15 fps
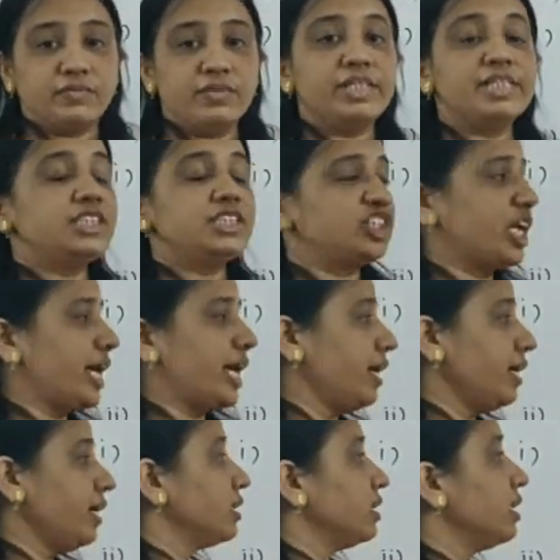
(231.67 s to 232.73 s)
we'll check
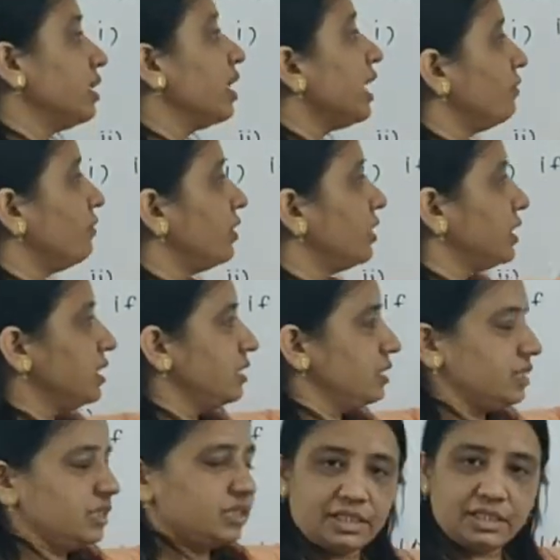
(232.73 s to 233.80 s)
the
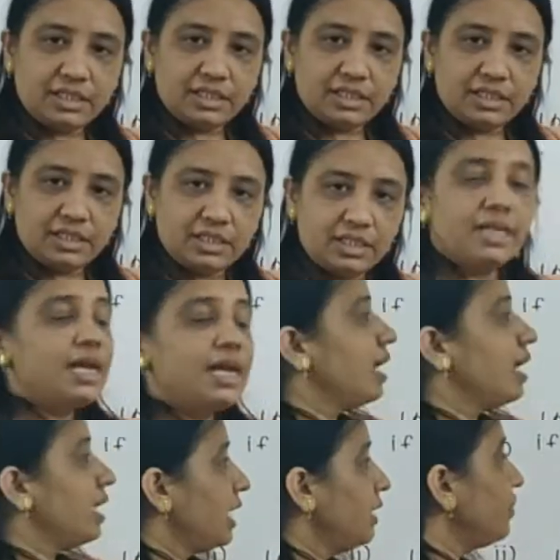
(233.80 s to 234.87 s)
convergency, right?
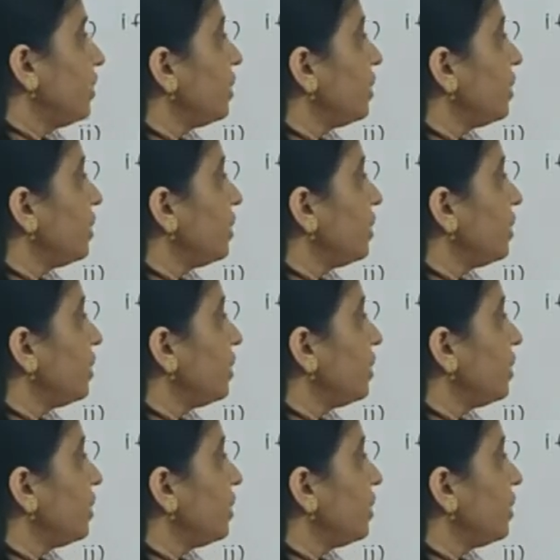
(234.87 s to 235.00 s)
If it